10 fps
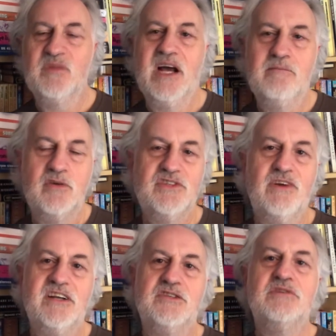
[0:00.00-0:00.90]
And most of the
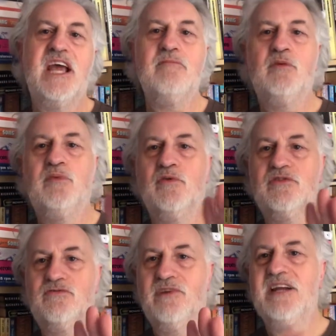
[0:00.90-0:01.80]
writers who came on board
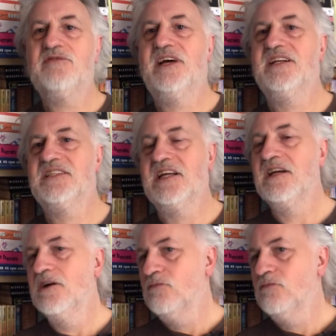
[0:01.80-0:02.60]
to write fantasy